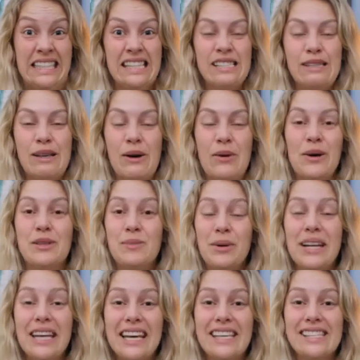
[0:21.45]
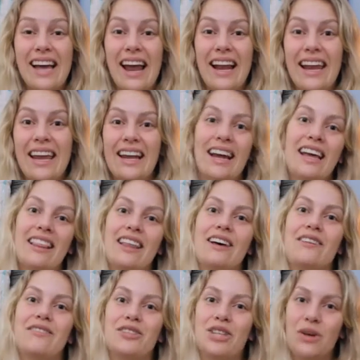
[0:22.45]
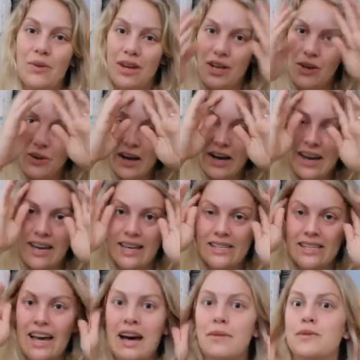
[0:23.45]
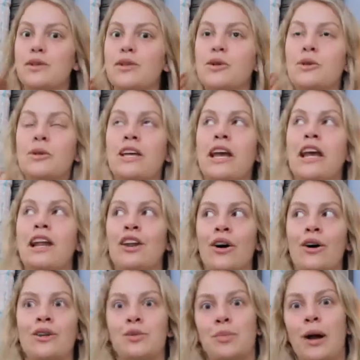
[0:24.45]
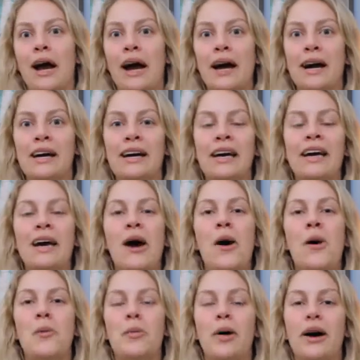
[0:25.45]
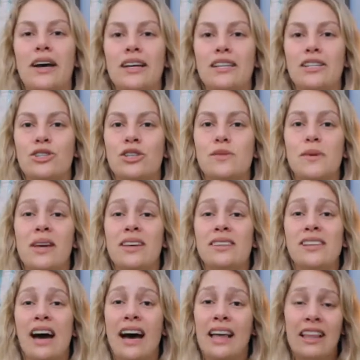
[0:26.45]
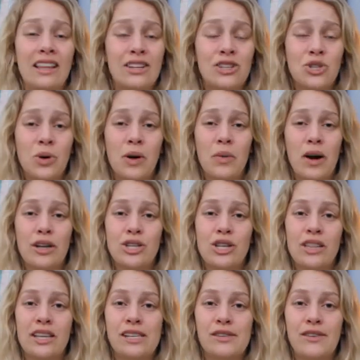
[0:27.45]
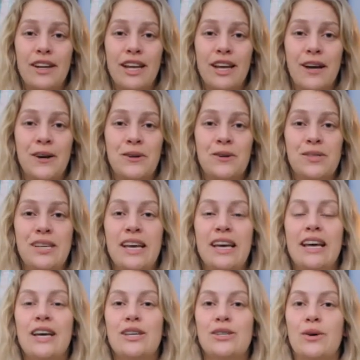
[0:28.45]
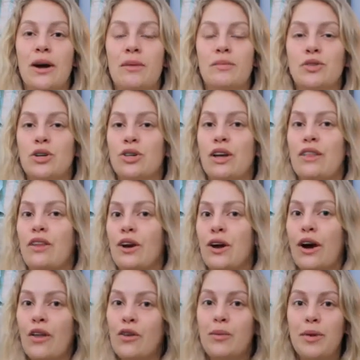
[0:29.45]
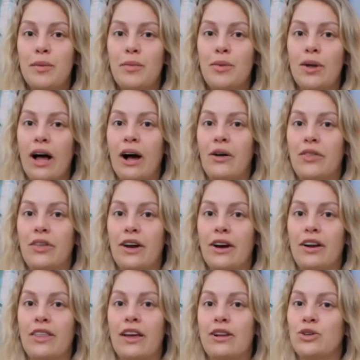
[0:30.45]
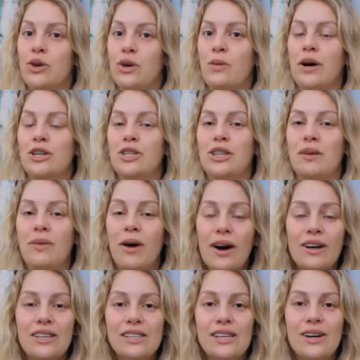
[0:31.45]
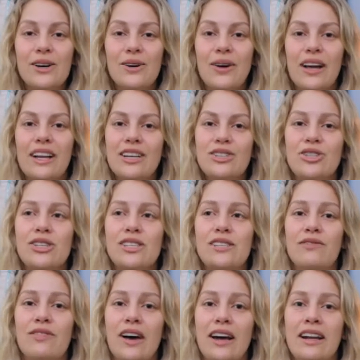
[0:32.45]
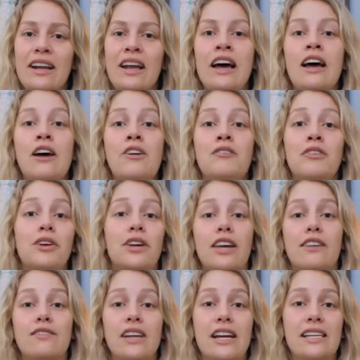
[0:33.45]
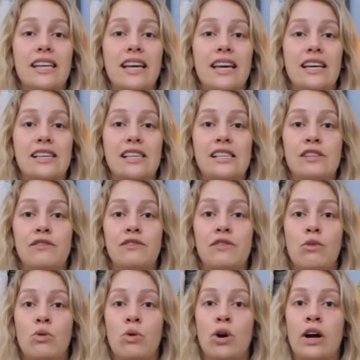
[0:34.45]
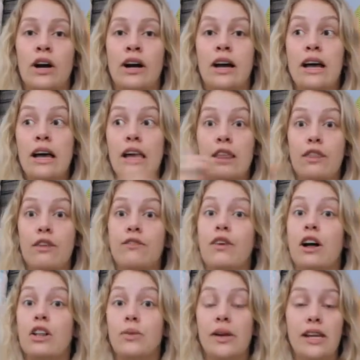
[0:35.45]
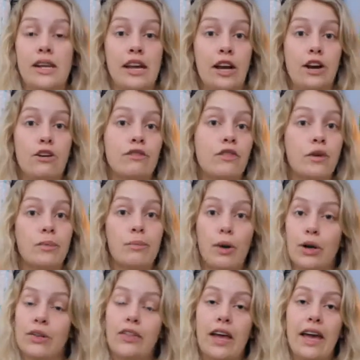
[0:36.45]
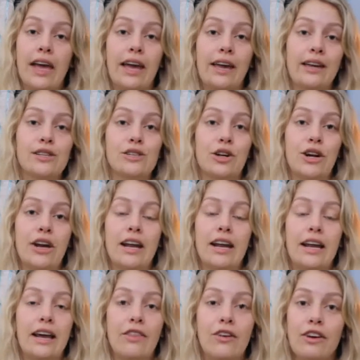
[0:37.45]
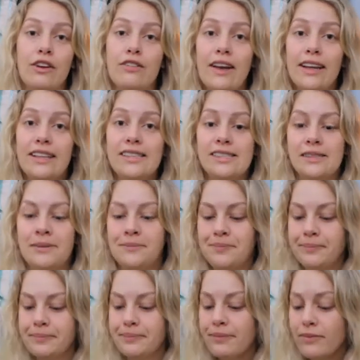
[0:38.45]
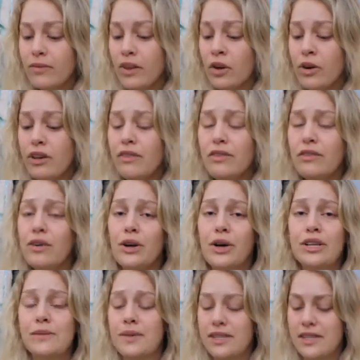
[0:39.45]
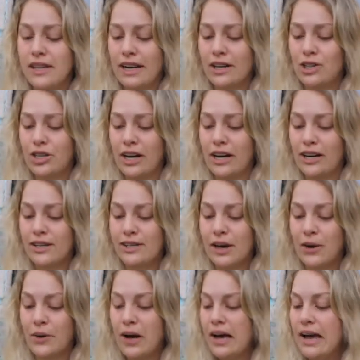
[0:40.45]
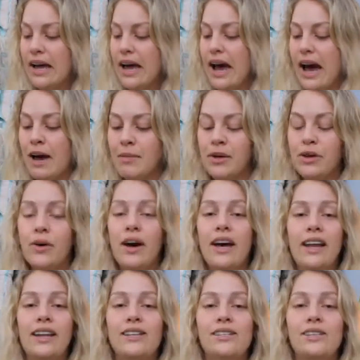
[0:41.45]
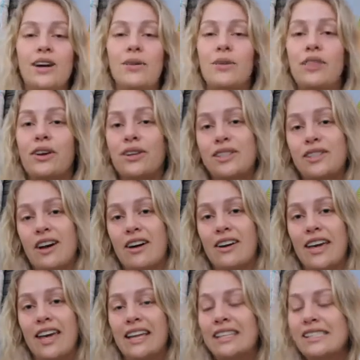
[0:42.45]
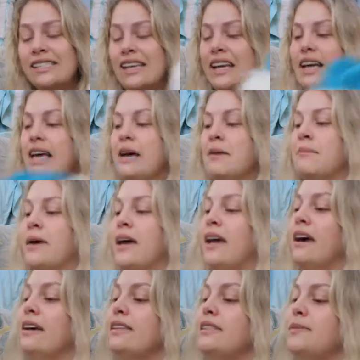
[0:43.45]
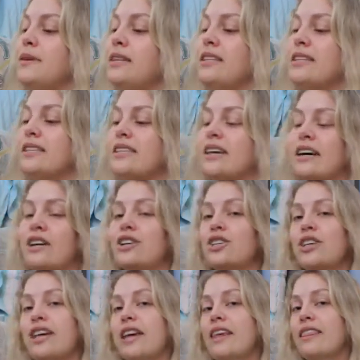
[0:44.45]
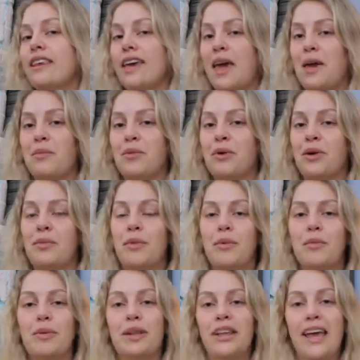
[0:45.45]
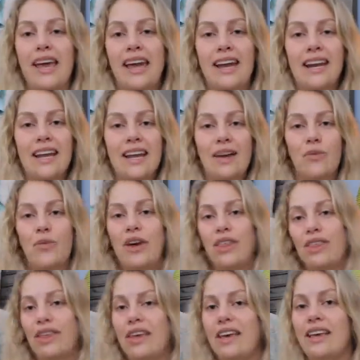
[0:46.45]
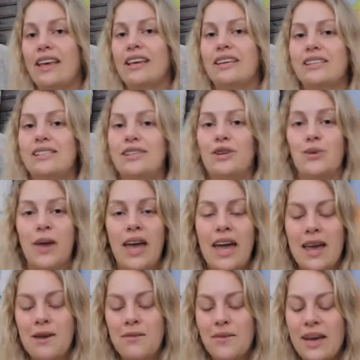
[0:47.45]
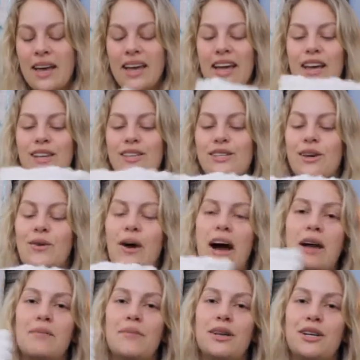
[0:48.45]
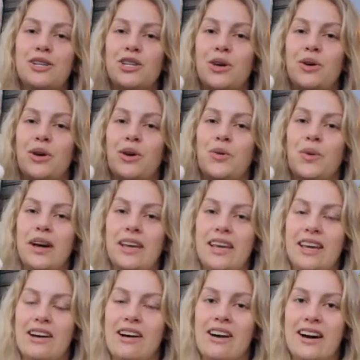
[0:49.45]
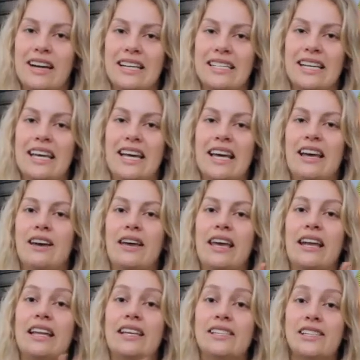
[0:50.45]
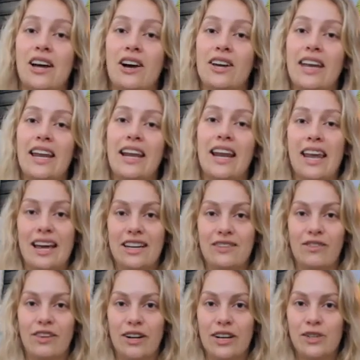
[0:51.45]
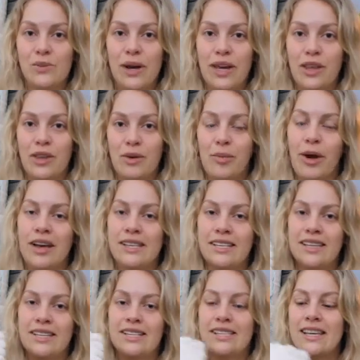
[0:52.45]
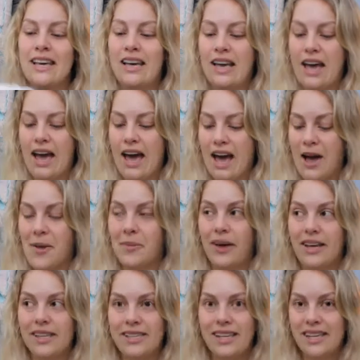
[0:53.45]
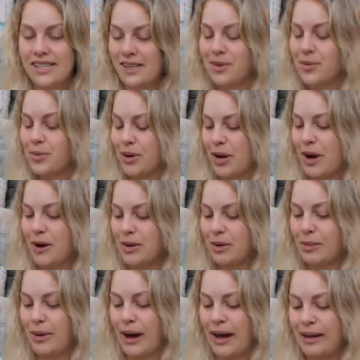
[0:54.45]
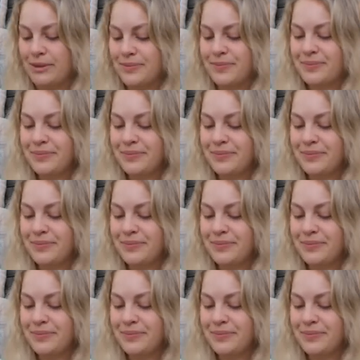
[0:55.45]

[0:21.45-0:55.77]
So it's pretty exciting. I love showing you guys, absolutely not to brag, but just because I enjoy watching these videos, so I'm sure that there are other people out there that enjoy watching them also, and it's just fun for gift ideas, for the following year for birthdays or any other events or even for Christmas next year. So I'm gonna go ahead and start with our stockings. My husband is actually in the game room playing with his new game. So I'm gonna show you what he got in his stocking and in his regular presents um, as he's a little preoccupied.